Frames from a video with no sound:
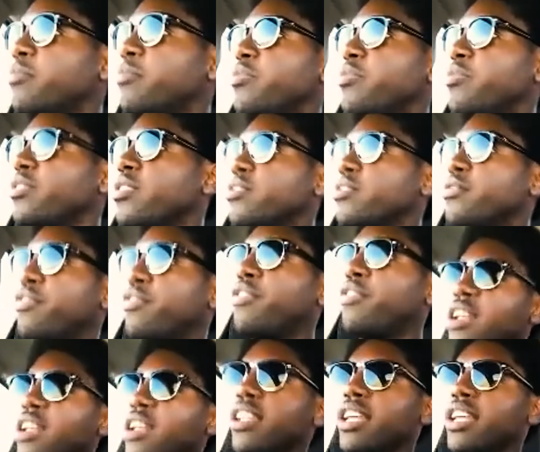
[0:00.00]
fun
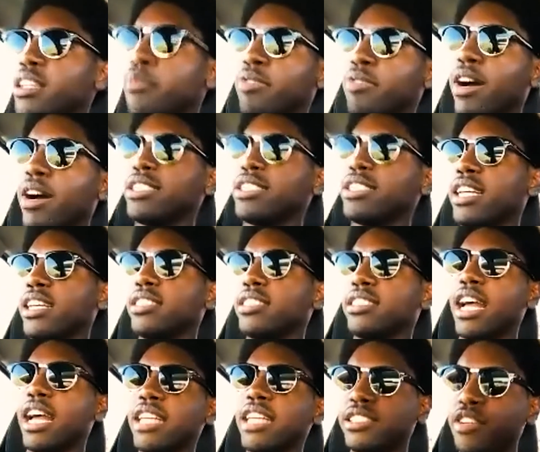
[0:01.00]
in the process. I
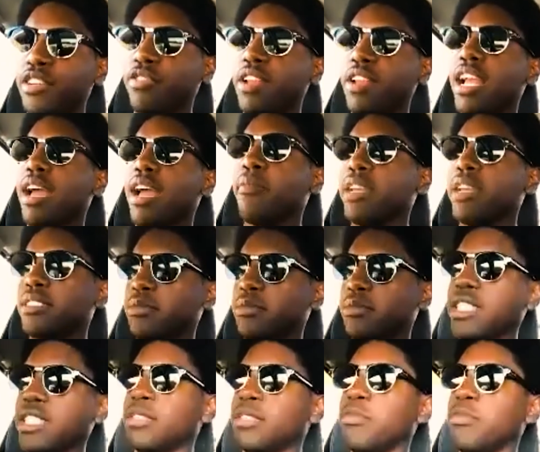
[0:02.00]
still feel like I made some
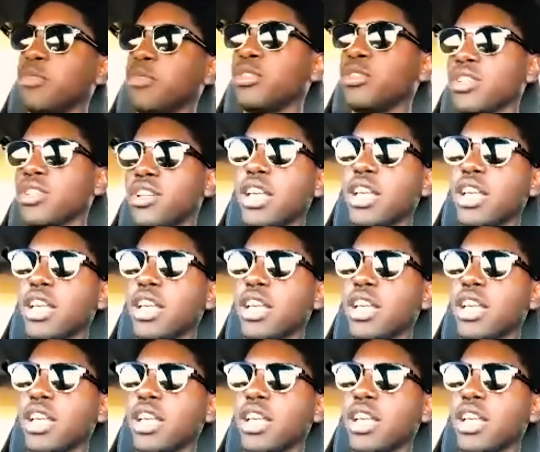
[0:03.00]
decent music on that